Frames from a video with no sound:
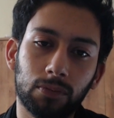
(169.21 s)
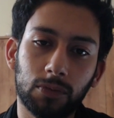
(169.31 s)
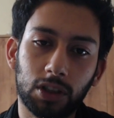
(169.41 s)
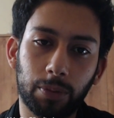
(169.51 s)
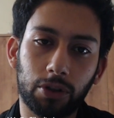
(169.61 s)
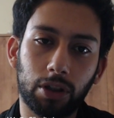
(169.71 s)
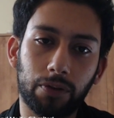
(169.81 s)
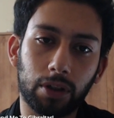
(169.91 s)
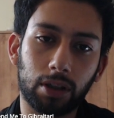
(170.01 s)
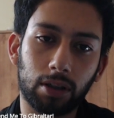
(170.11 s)
especially if
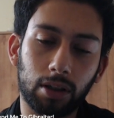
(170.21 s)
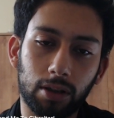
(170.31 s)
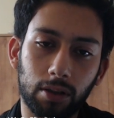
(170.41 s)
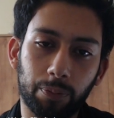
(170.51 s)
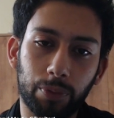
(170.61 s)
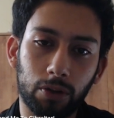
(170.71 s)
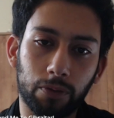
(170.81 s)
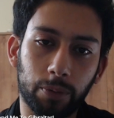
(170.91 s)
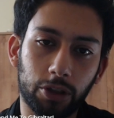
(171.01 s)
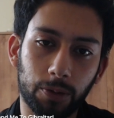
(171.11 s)
I can get a pair of
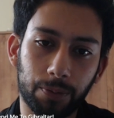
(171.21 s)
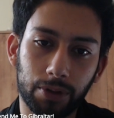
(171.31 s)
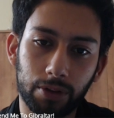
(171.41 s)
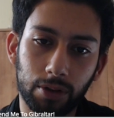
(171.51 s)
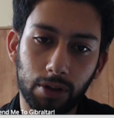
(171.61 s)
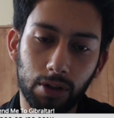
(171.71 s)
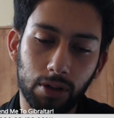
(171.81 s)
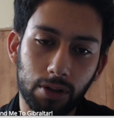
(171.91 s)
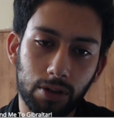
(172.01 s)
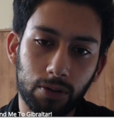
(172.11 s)
bishops
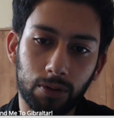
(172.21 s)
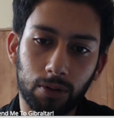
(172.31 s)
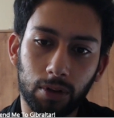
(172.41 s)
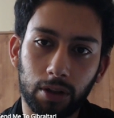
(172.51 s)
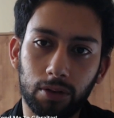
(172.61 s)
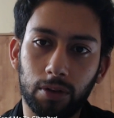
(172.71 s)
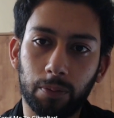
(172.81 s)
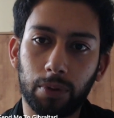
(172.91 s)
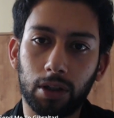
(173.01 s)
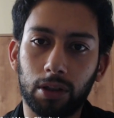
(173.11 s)
sooner or later and play